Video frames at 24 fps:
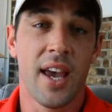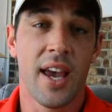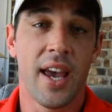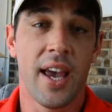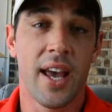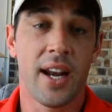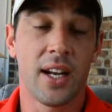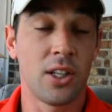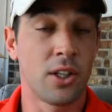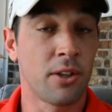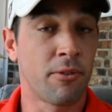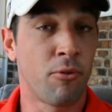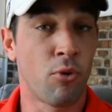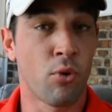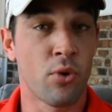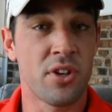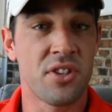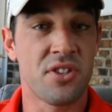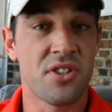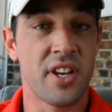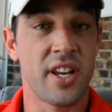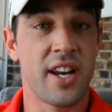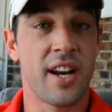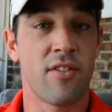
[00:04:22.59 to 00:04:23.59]
and I look forward
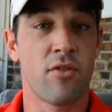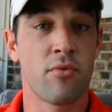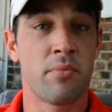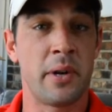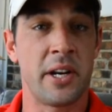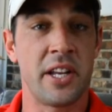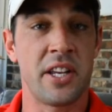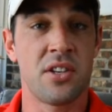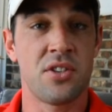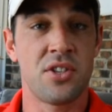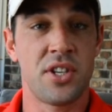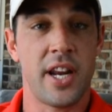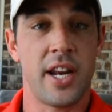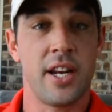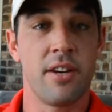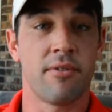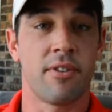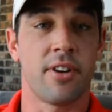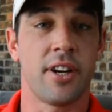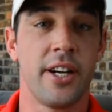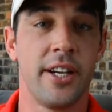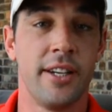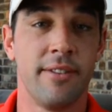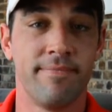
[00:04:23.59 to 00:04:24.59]
to seeing everybody in
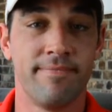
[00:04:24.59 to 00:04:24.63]
January.